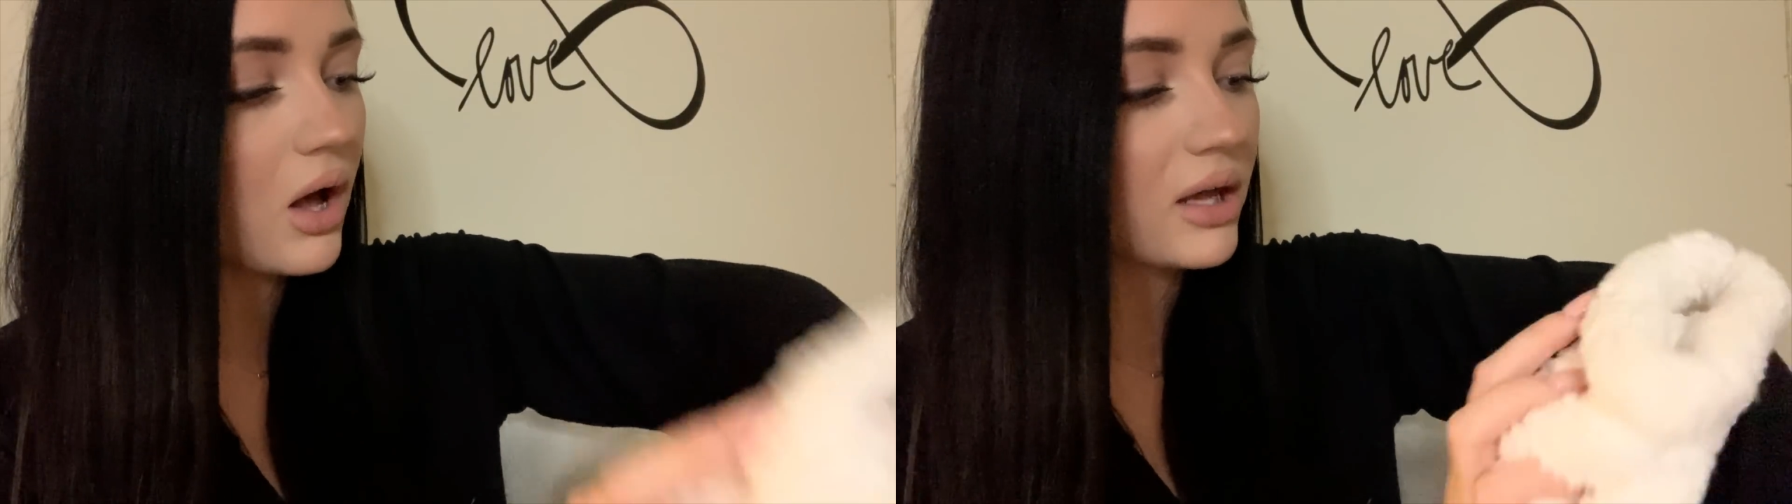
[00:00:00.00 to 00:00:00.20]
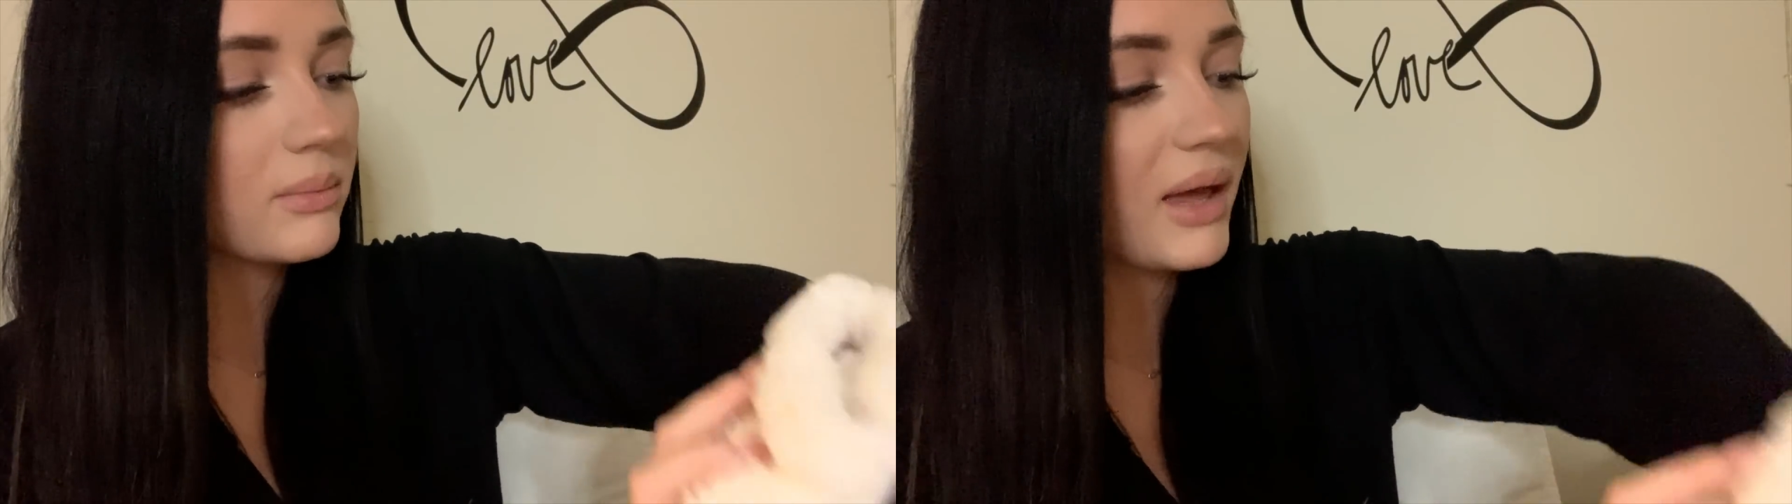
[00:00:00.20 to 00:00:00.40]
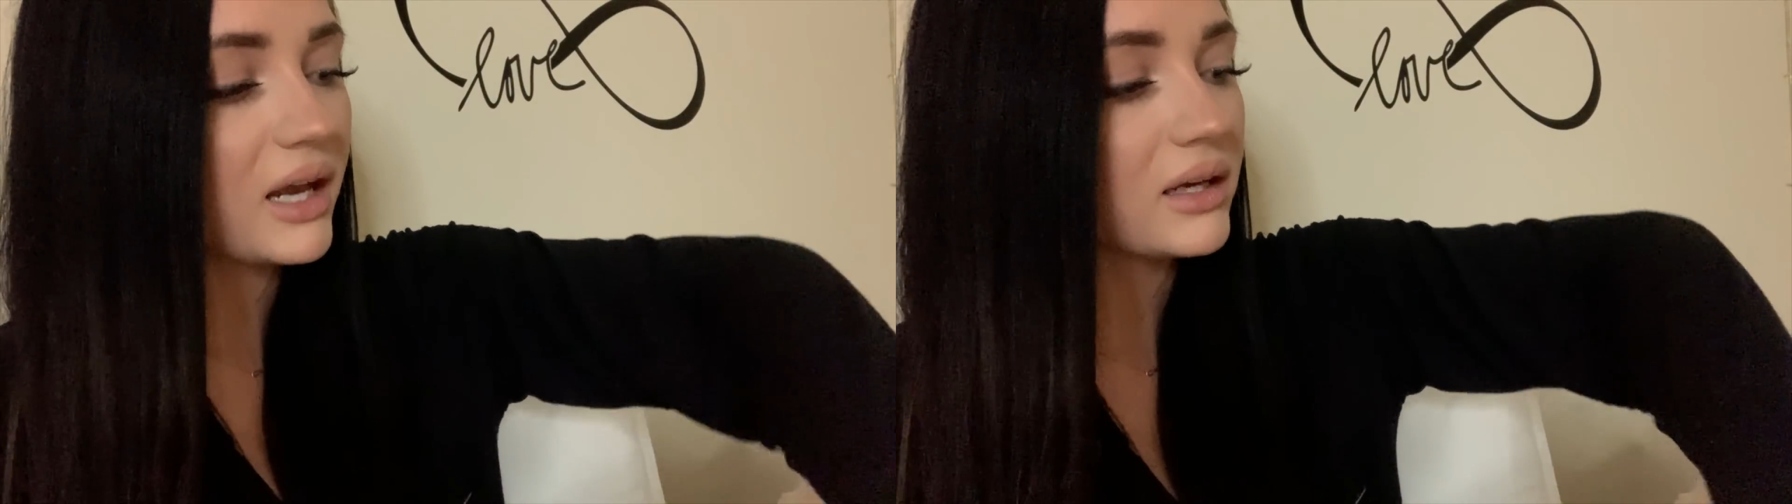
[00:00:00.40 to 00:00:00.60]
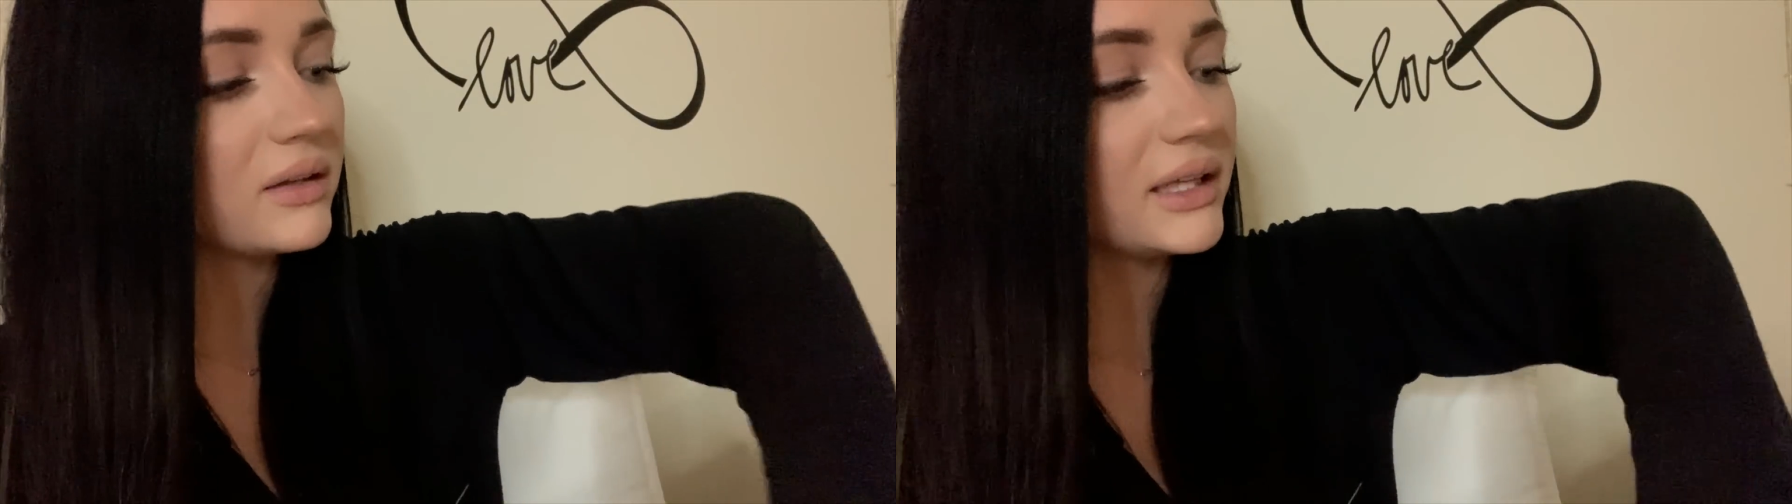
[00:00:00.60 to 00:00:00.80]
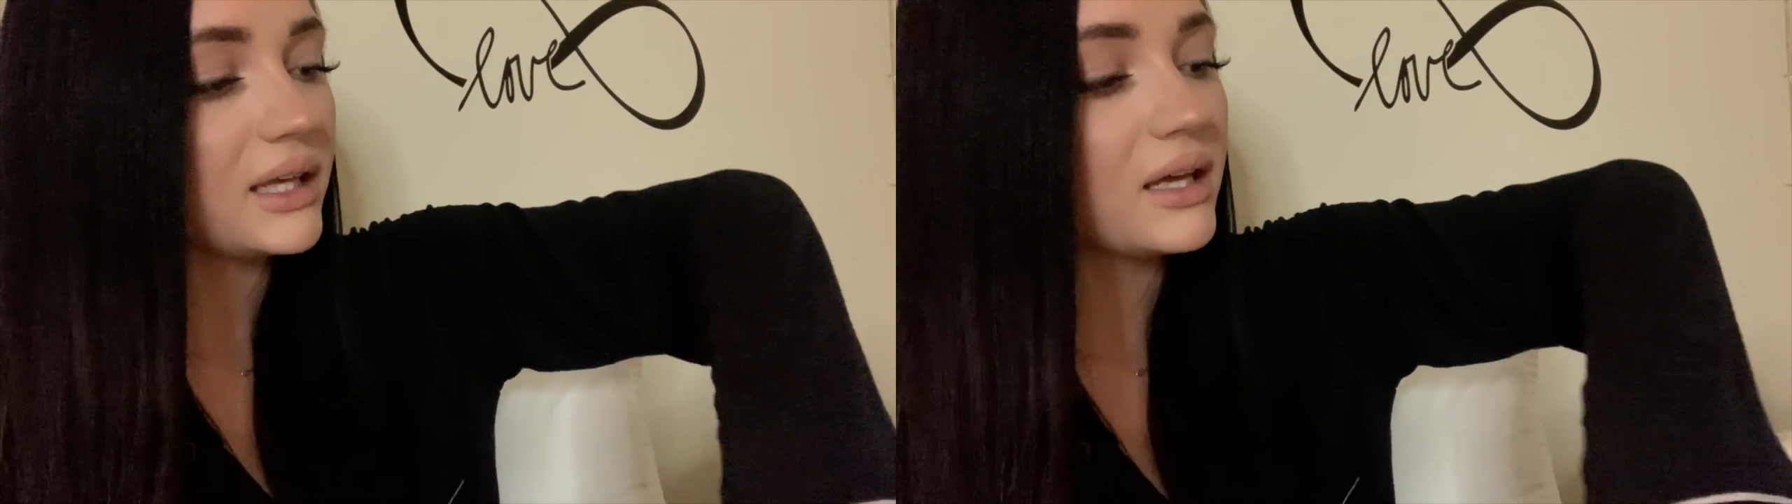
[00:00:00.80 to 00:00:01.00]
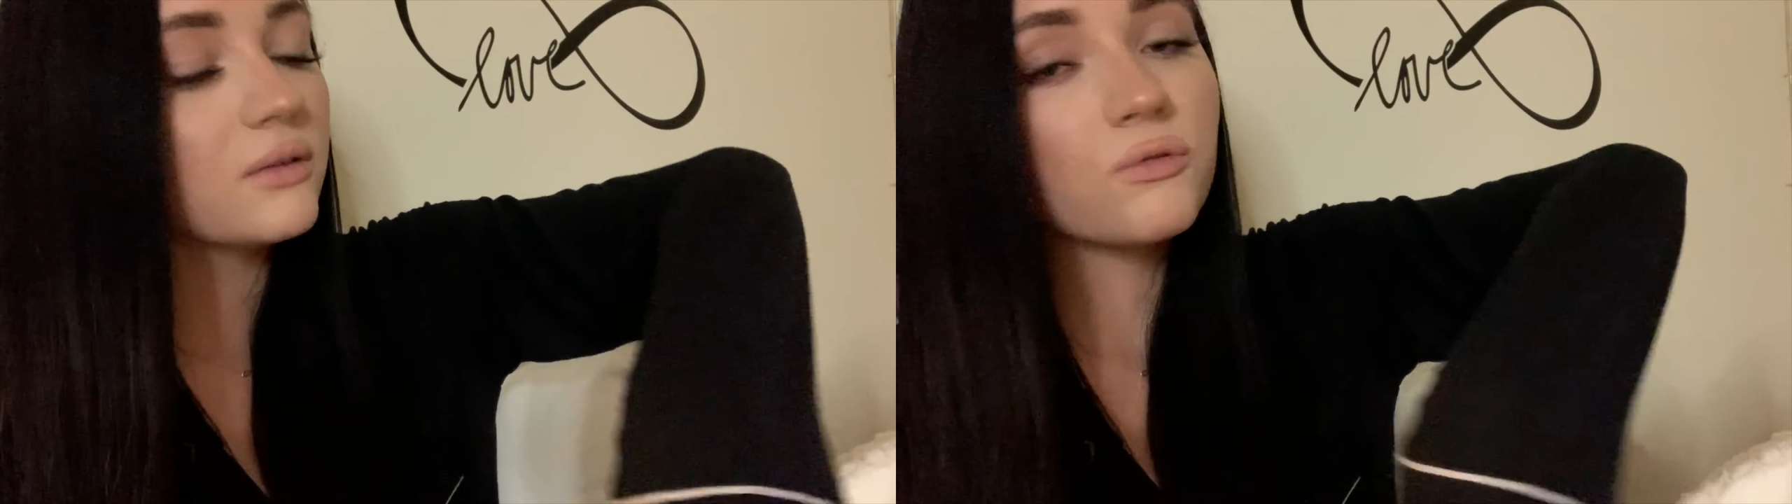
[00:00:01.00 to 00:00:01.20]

automatically get